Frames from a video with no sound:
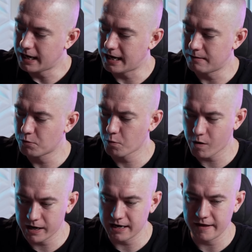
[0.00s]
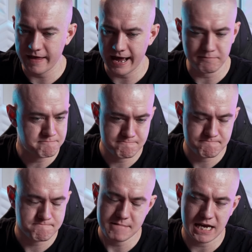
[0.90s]
um, we're working on that,
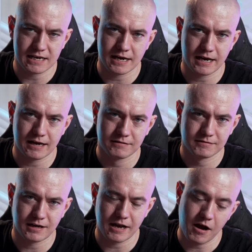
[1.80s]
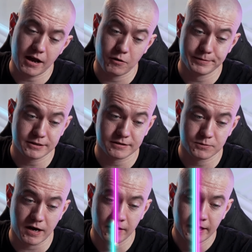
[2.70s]
and uh, I, I, hope it's good
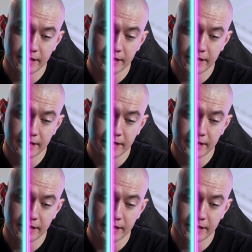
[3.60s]
as well.